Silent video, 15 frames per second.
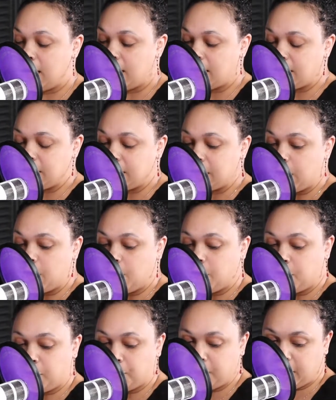And so
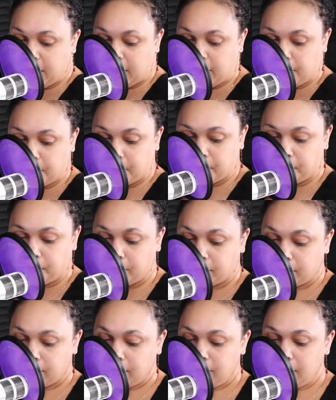for me,
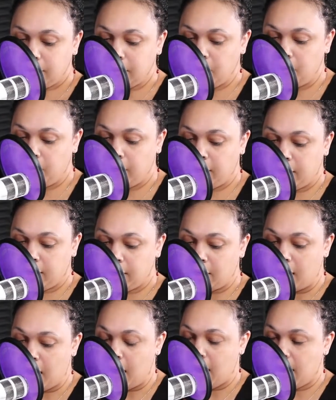
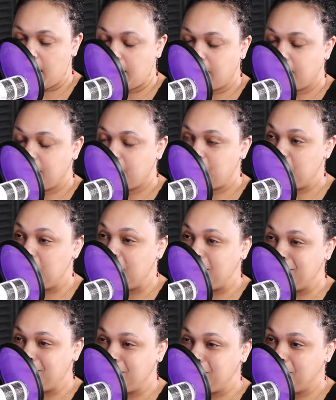when I
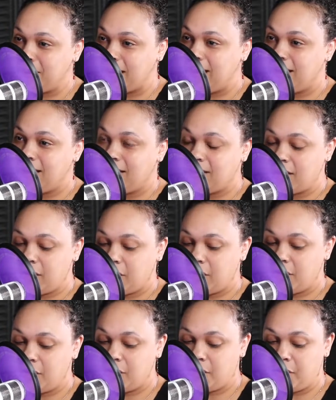met you and
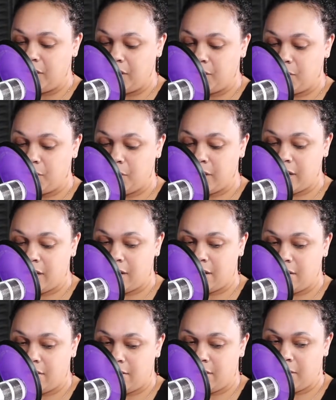heard what
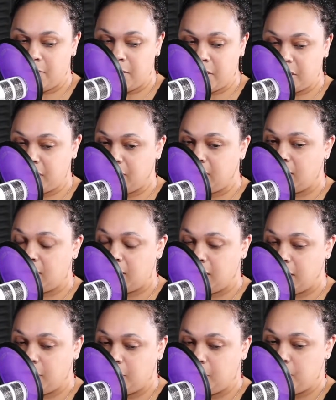the mission
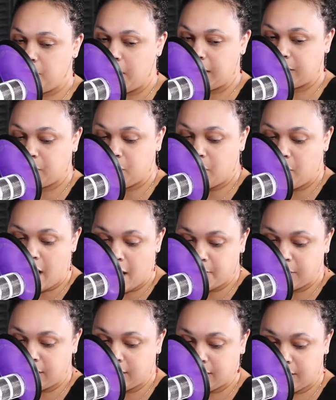of My School
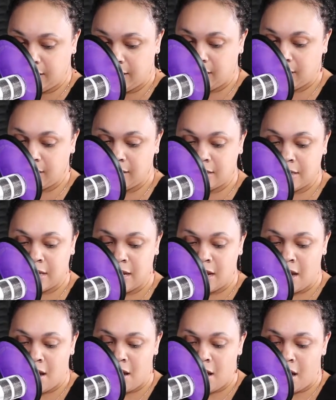Options is,
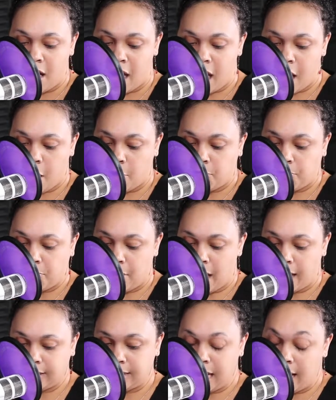
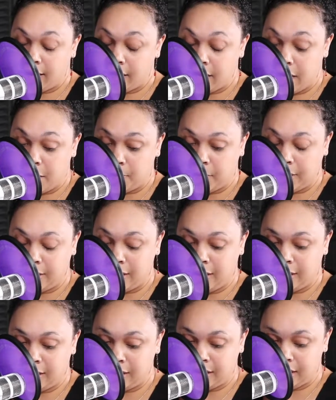I signed up, and
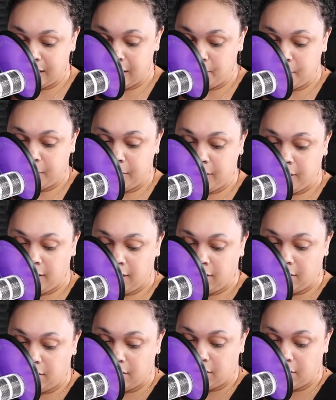it's simply